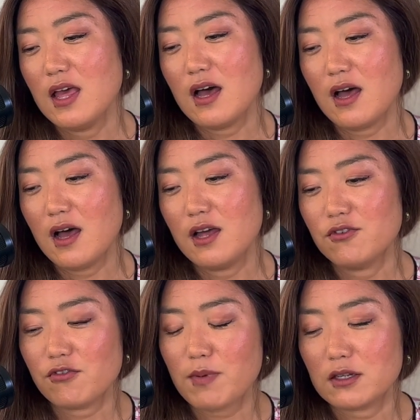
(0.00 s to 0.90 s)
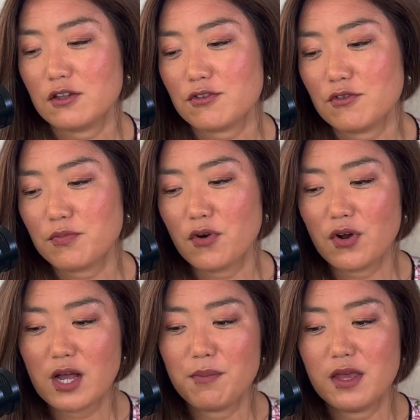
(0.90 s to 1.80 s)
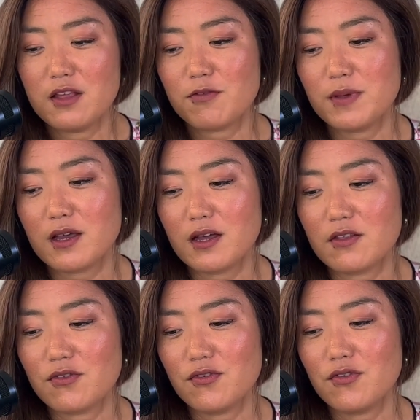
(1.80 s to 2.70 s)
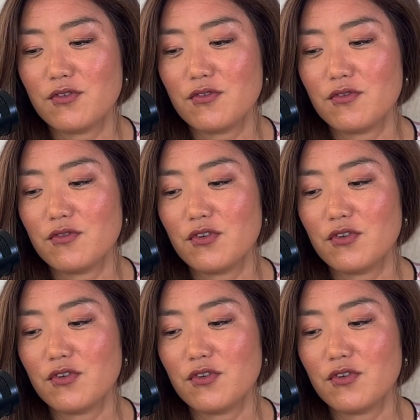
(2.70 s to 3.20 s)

nurse practitioner program is because you